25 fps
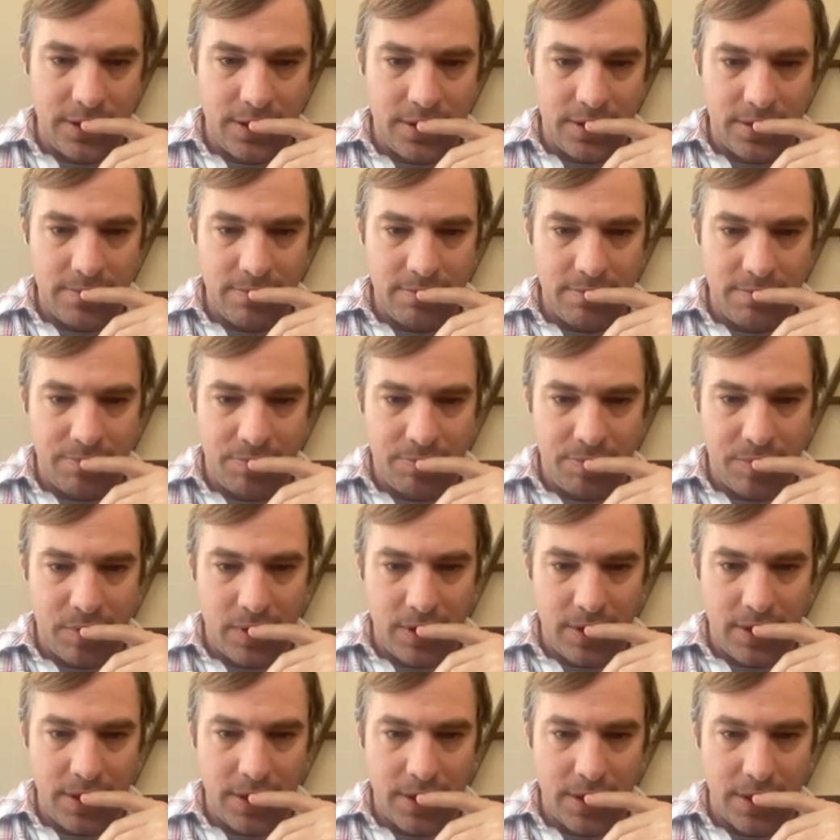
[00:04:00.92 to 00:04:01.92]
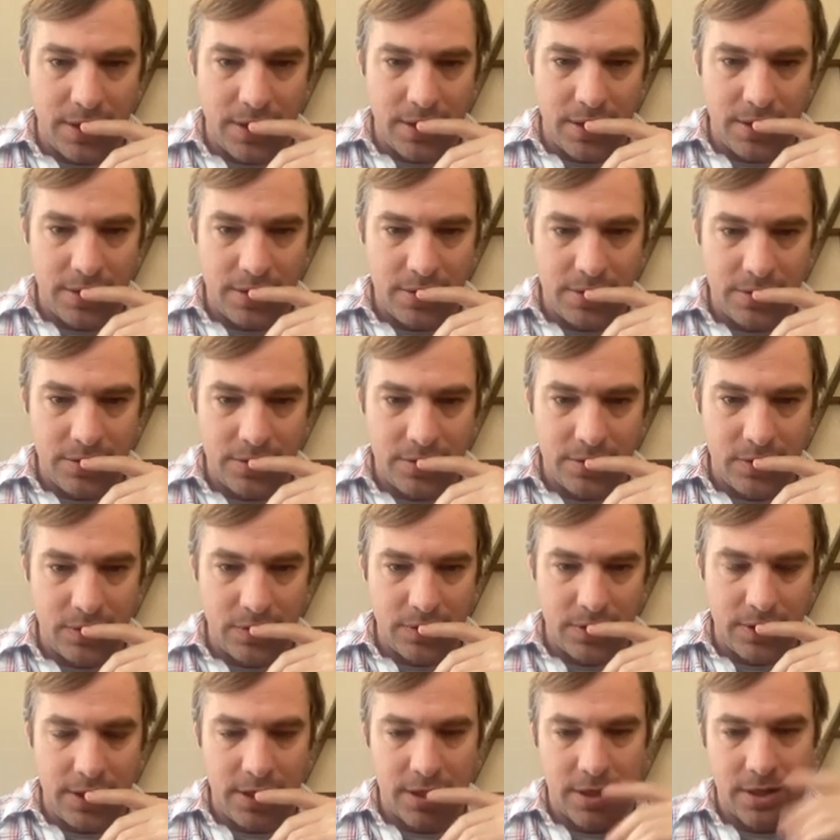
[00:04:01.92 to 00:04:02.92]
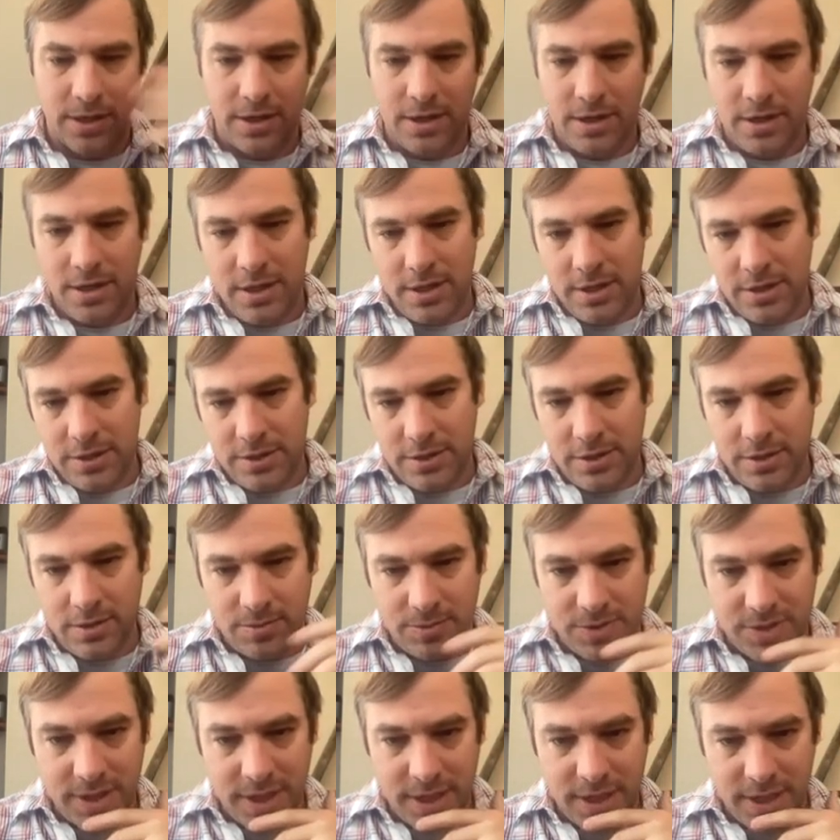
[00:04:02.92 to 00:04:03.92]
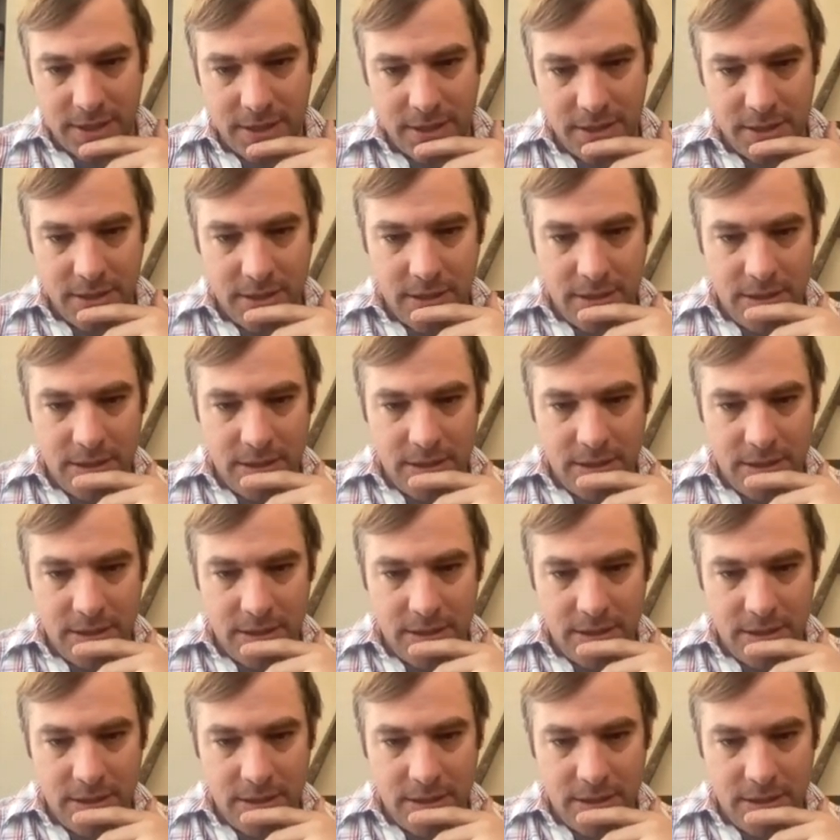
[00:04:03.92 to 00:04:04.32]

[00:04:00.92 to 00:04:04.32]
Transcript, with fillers: here, bought here, sold here. See what I'm saying?